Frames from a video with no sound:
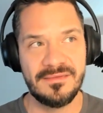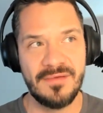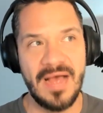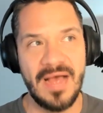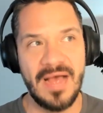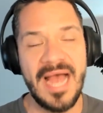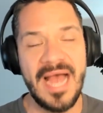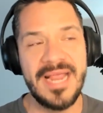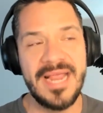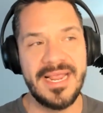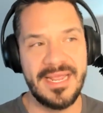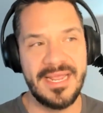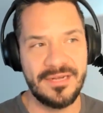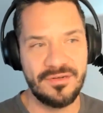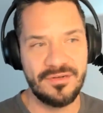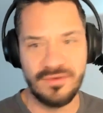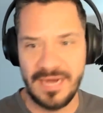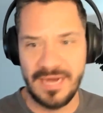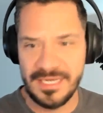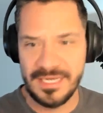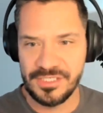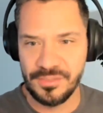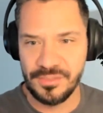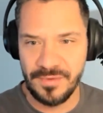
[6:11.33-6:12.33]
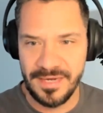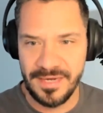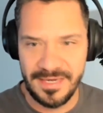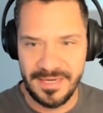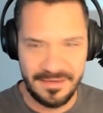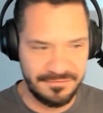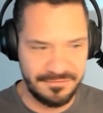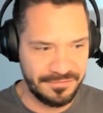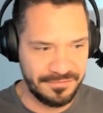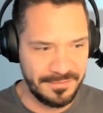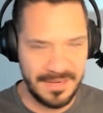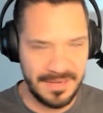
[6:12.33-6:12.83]
I had
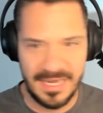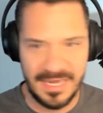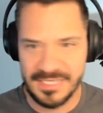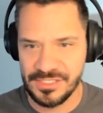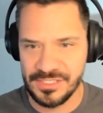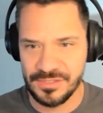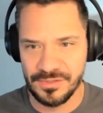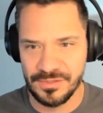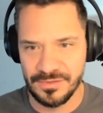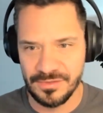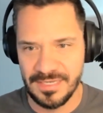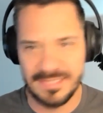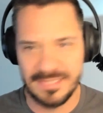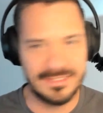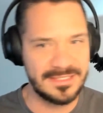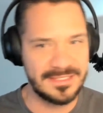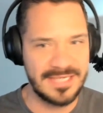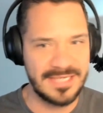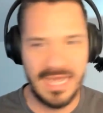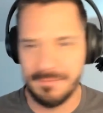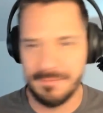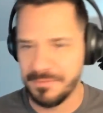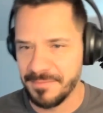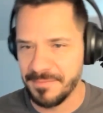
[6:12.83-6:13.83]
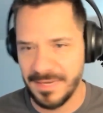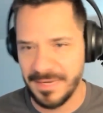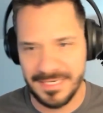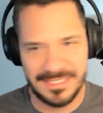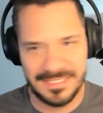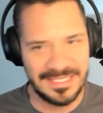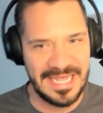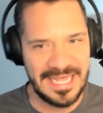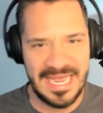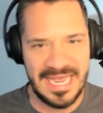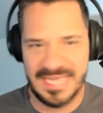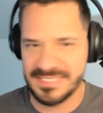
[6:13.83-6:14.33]
graduated from high school at the top of my
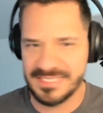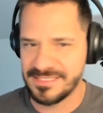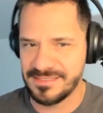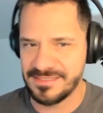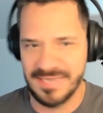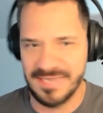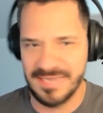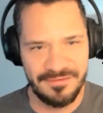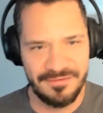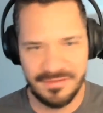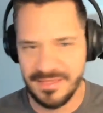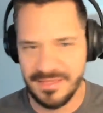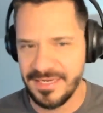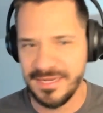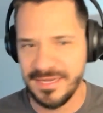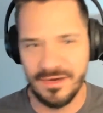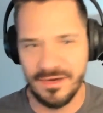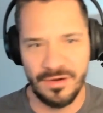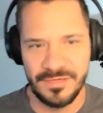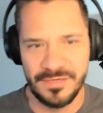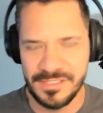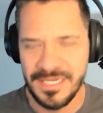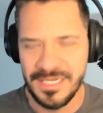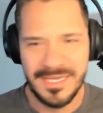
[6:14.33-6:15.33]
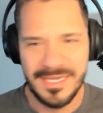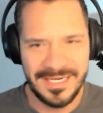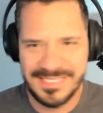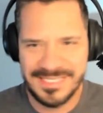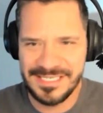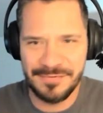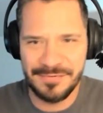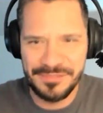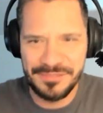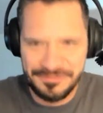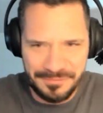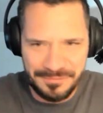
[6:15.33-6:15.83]
class. Everything had always,
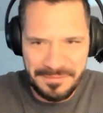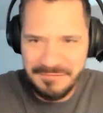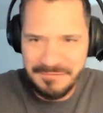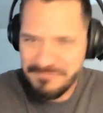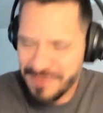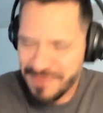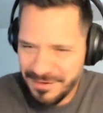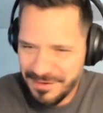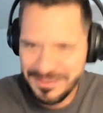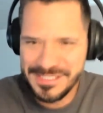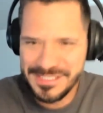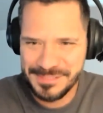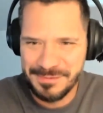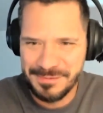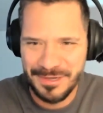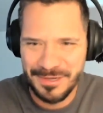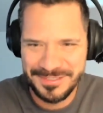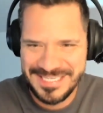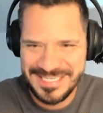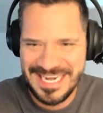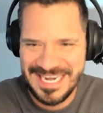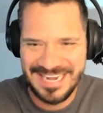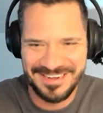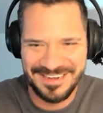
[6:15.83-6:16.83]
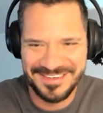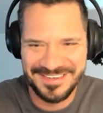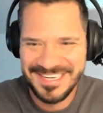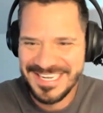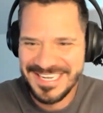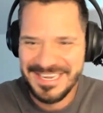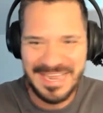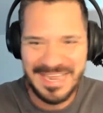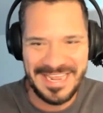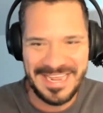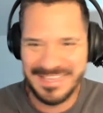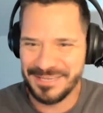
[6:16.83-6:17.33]
because I was from a very small town,
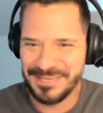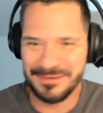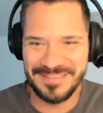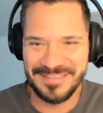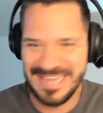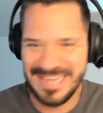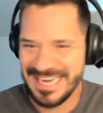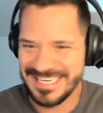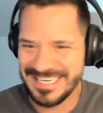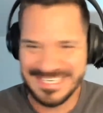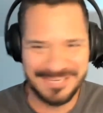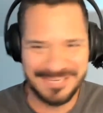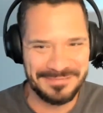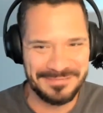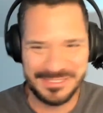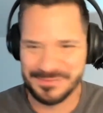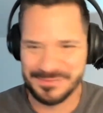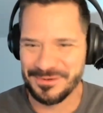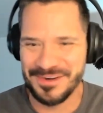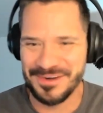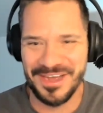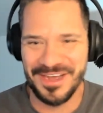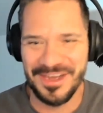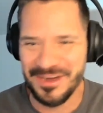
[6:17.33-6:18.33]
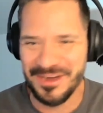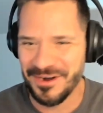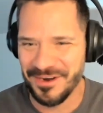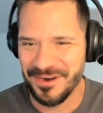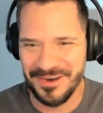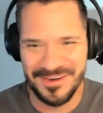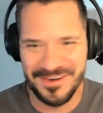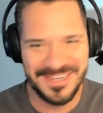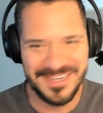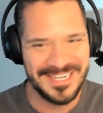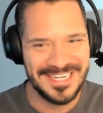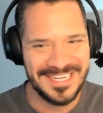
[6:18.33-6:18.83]
and the academics were not
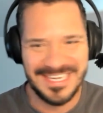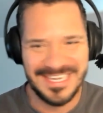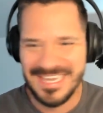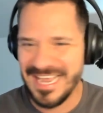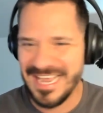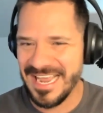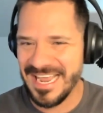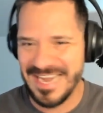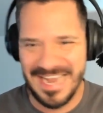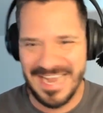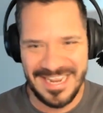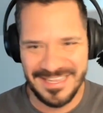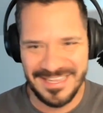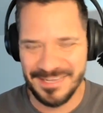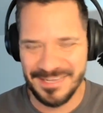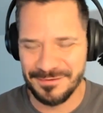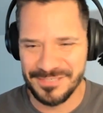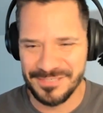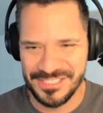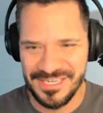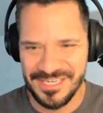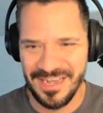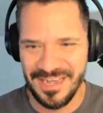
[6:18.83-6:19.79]
hard, and there was